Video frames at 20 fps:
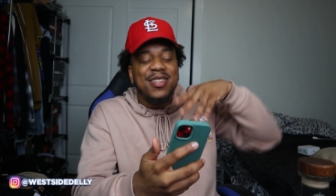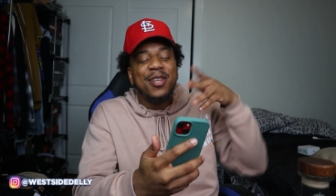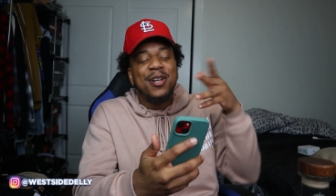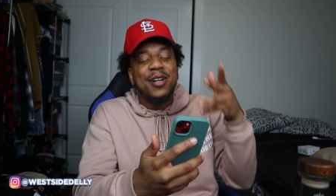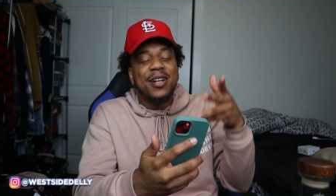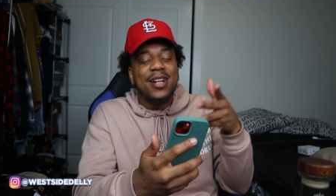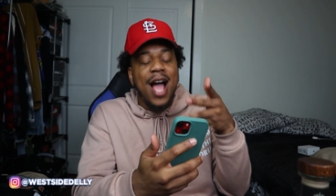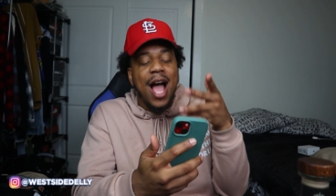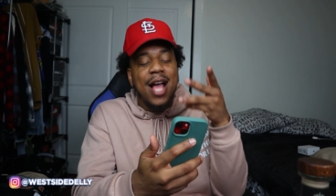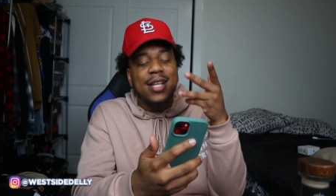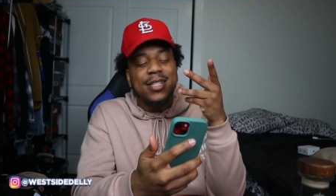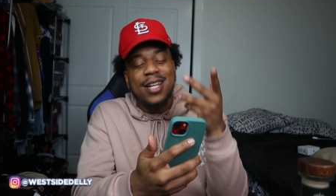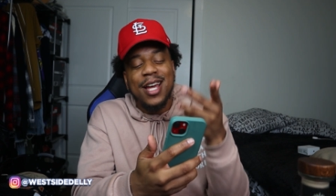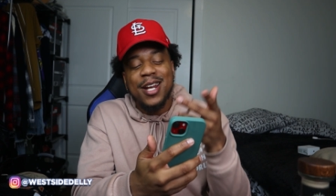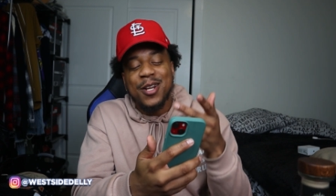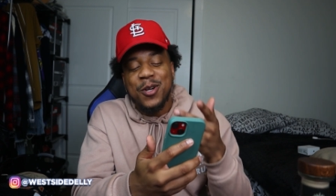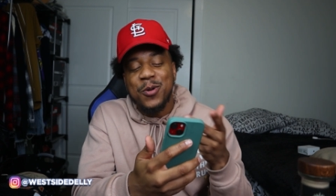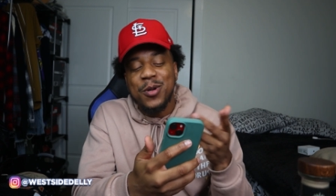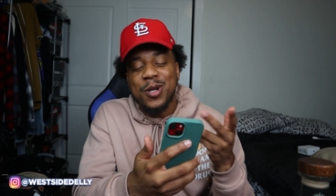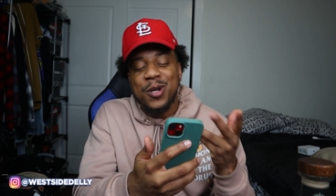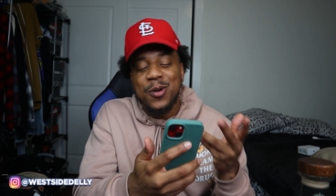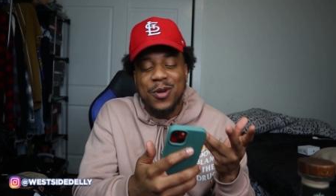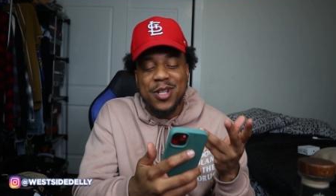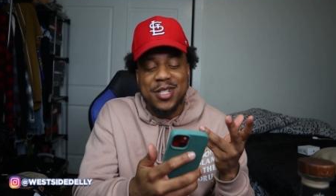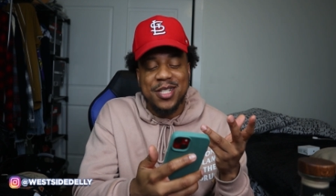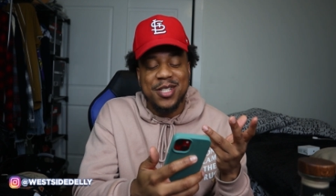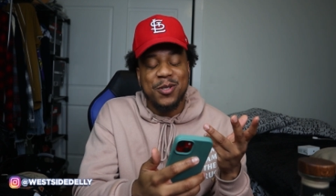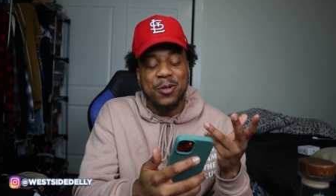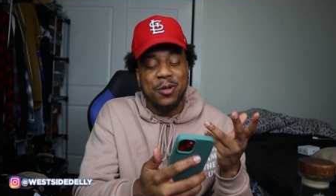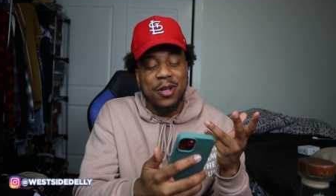Look, I just got a quick
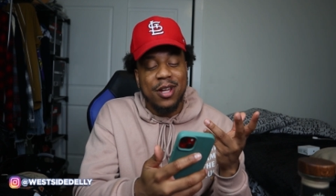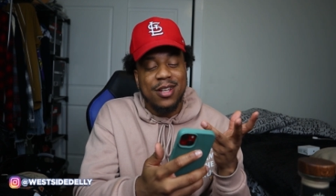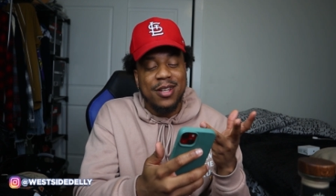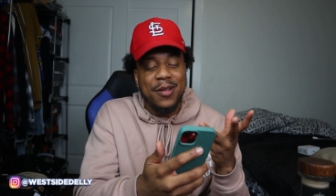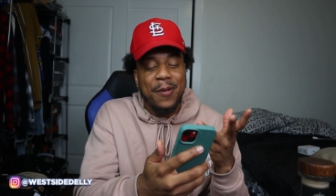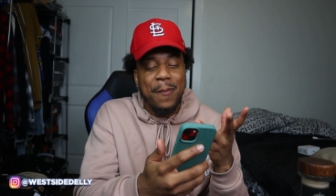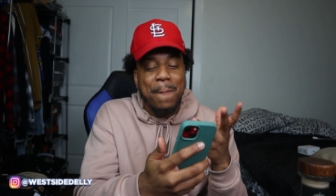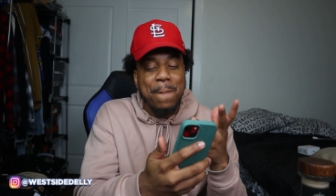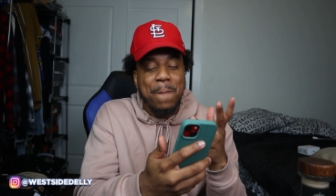question, okay?